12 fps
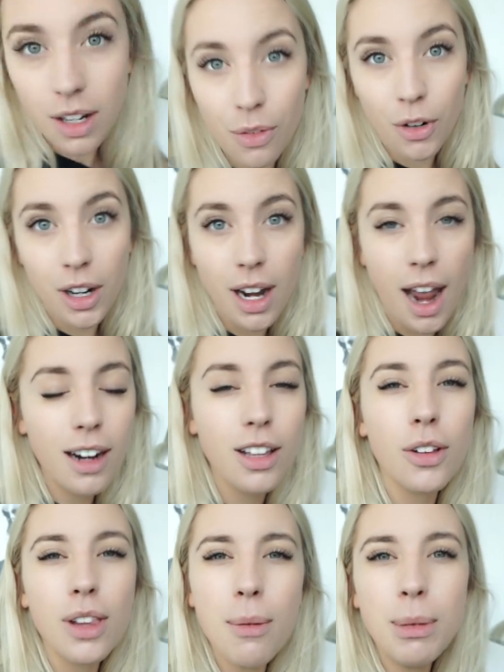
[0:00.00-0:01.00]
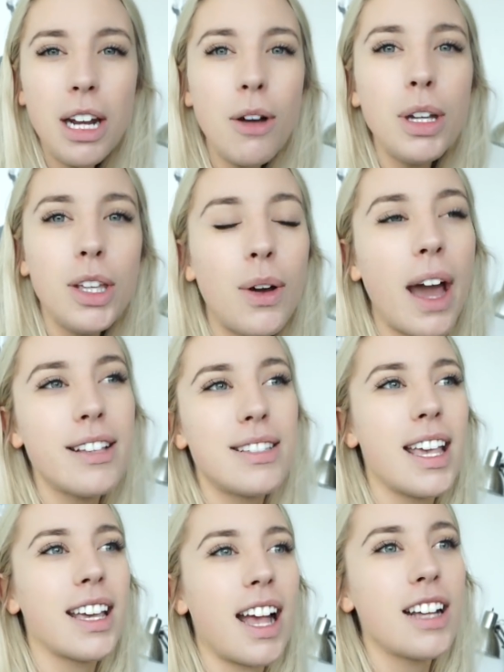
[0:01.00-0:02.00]
different. I don't know, let me know what you guys
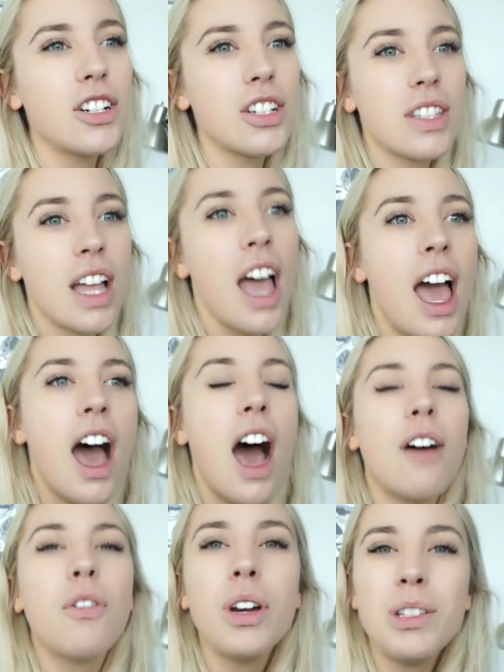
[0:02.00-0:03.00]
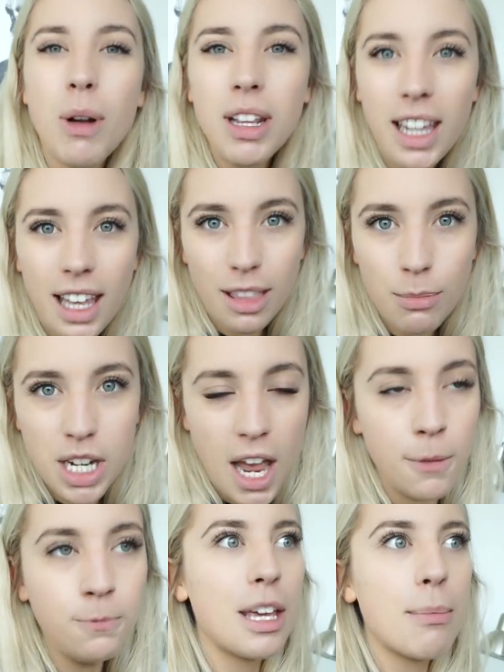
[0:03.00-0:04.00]
think. I've always wanted to get them
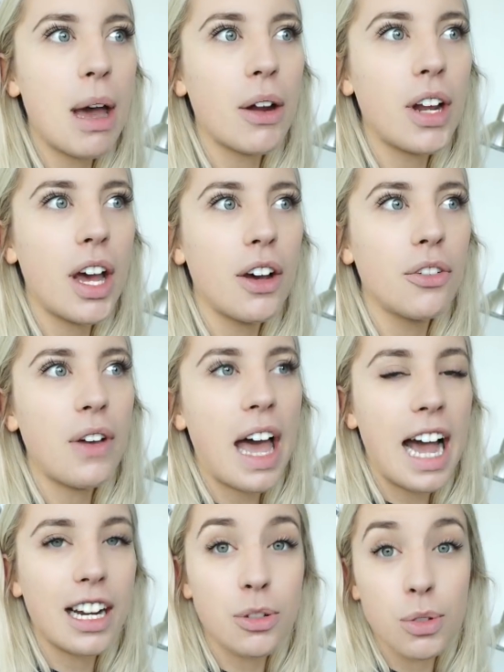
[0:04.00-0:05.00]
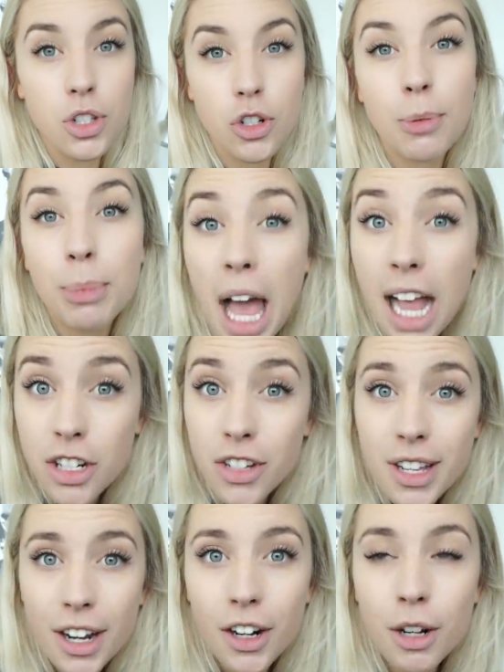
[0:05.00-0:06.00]
done. The amount of actual strip
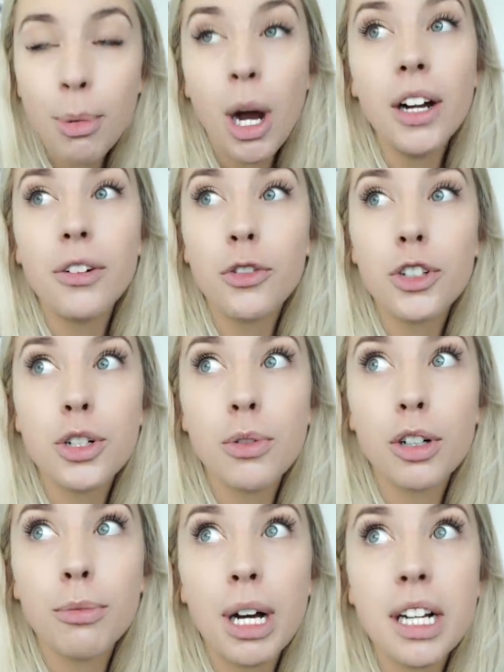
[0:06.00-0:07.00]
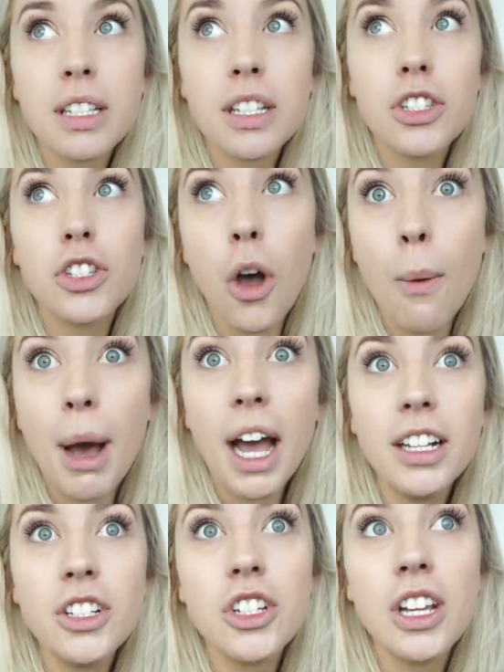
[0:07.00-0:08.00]
lashes I could have bought for $200 is so
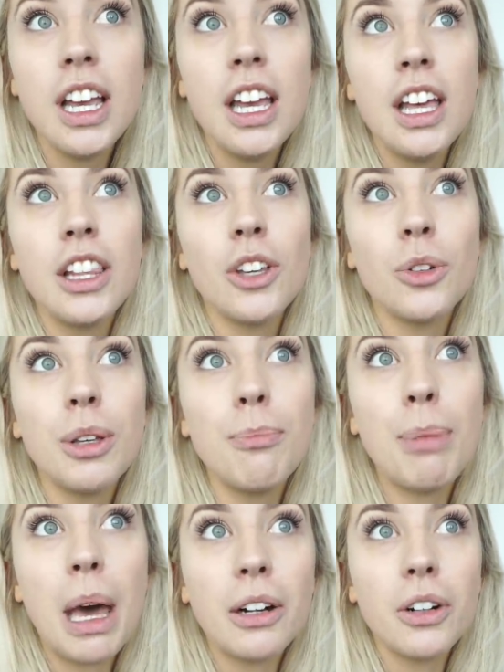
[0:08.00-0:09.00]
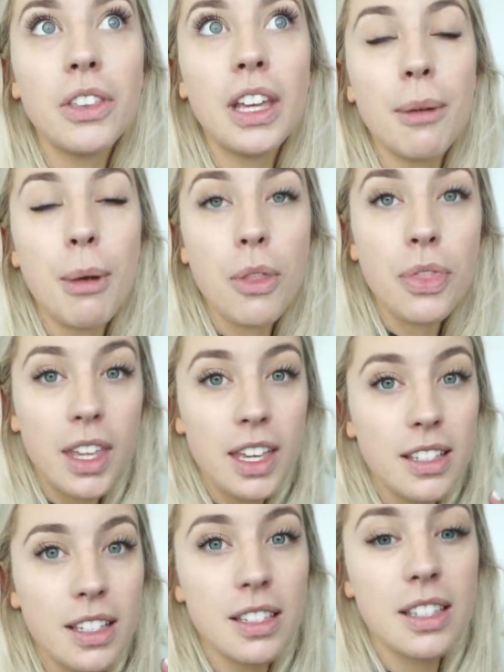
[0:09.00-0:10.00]
much. The only better thing about
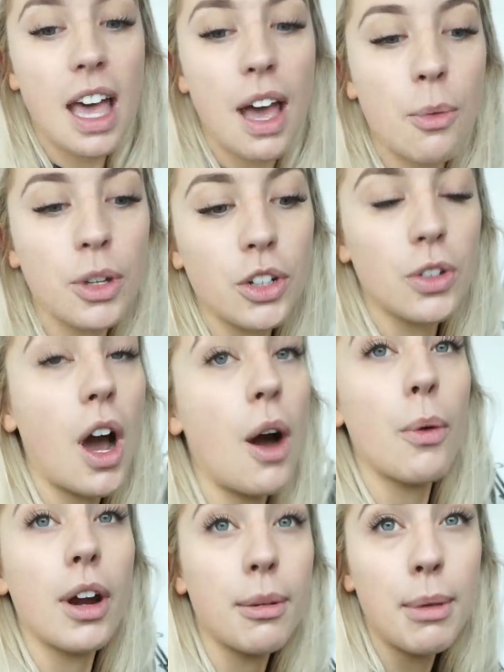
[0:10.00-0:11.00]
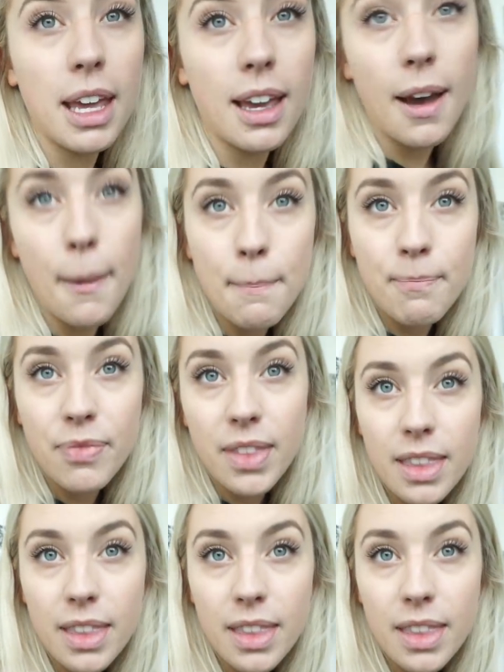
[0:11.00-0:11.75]
these is that when you're not wearing makeup,